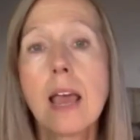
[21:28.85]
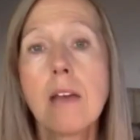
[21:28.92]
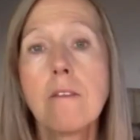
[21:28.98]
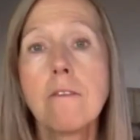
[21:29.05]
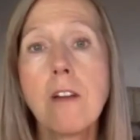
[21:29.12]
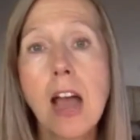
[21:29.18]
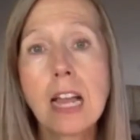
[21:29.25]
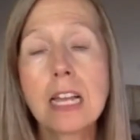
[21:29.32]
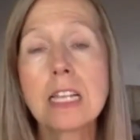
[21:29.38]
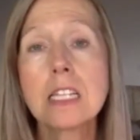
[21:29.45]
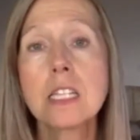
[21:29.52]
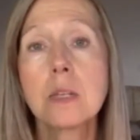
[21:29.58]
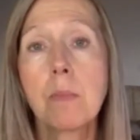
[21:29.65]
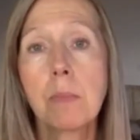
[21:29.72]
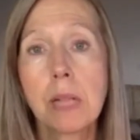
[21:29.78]

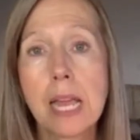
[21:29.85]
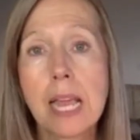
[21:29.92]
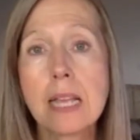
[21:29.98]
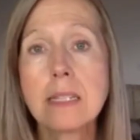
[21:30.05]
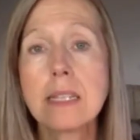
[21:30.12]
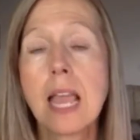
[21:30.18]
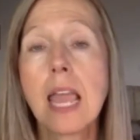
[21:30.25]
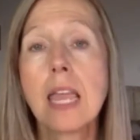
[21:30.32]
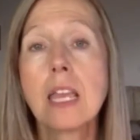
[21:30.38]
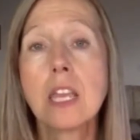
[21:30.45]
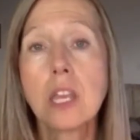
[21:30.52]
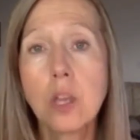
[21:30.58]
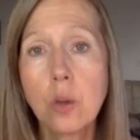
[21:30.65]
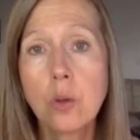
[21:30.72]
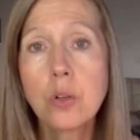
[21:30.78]
fungus plays a
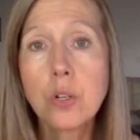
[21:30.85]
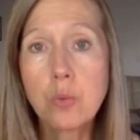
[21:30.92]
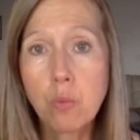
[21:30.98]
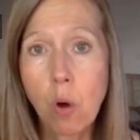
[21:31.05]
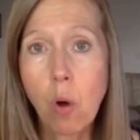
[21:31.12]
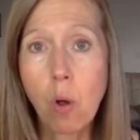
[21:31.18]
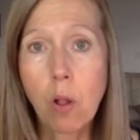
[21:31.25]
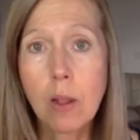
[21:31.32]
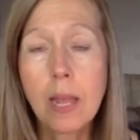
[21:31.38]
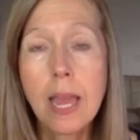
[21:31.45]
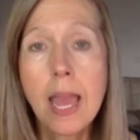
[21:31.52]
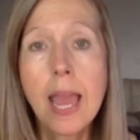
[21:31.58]
huge role.